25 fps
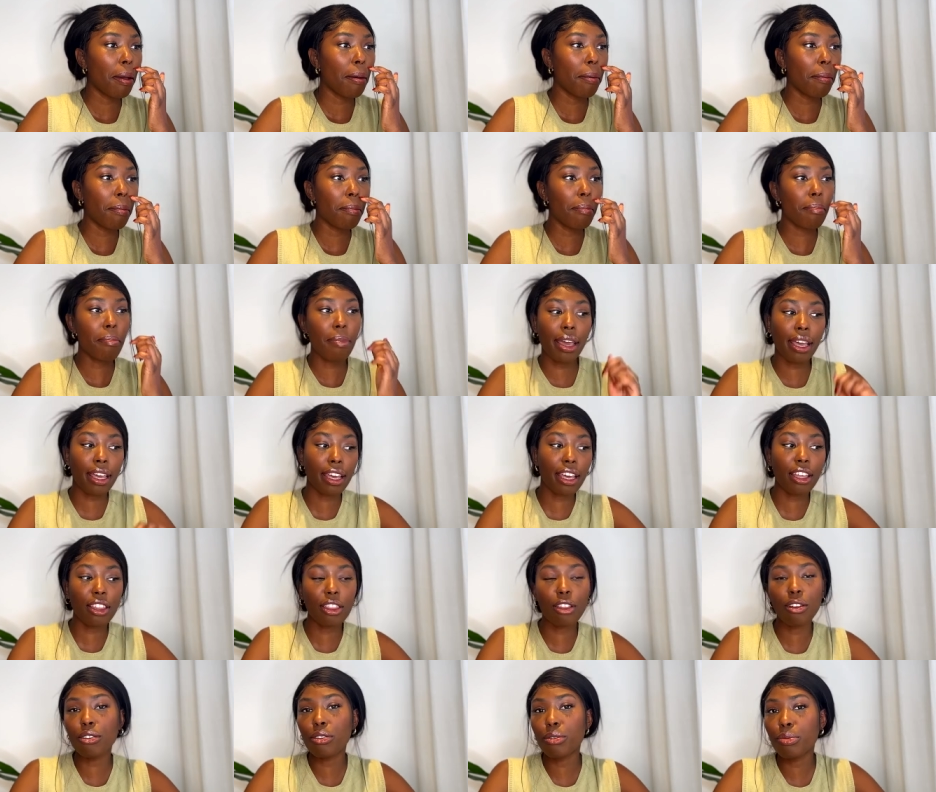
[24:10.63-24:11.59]
making
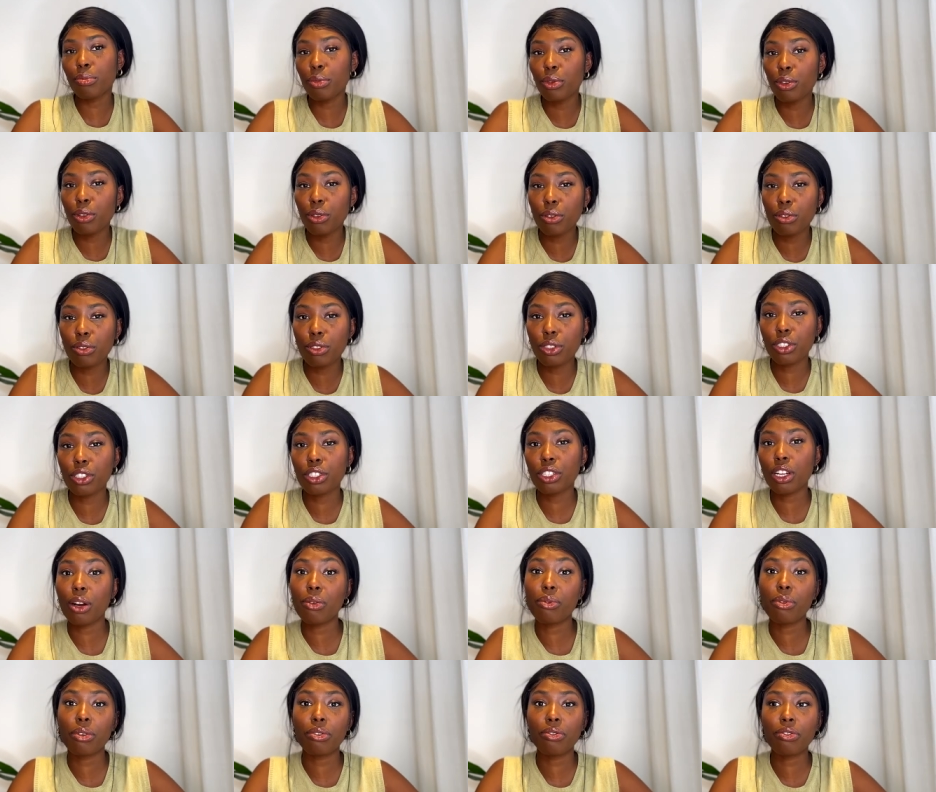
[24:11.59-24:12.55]
those moves or
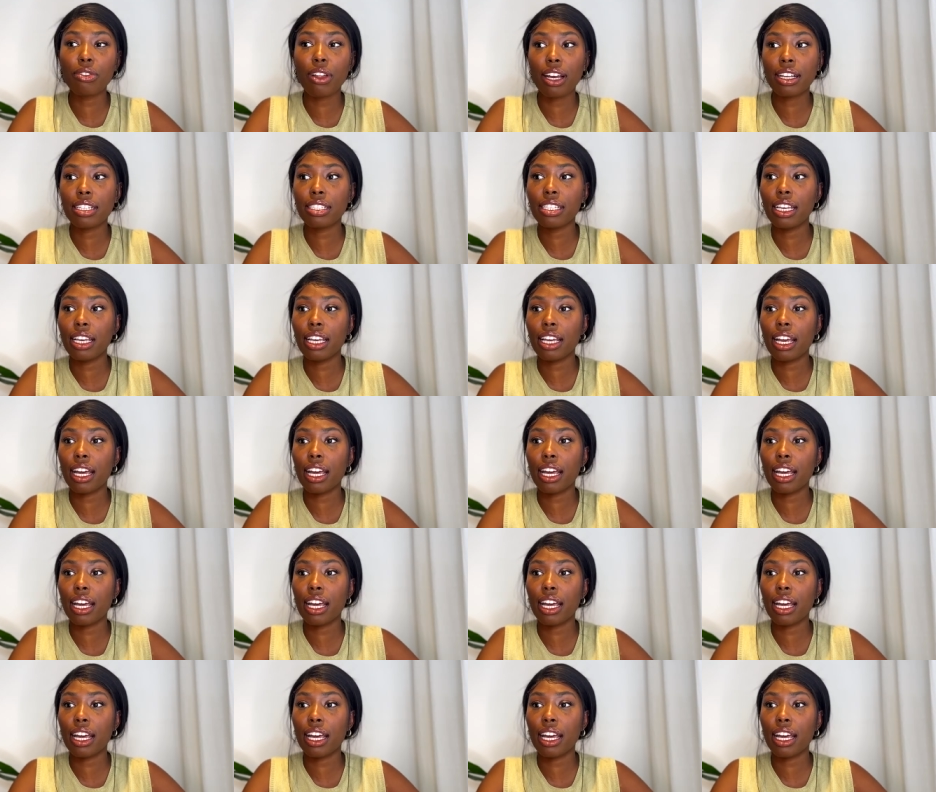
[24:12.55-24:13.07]
start reflecting.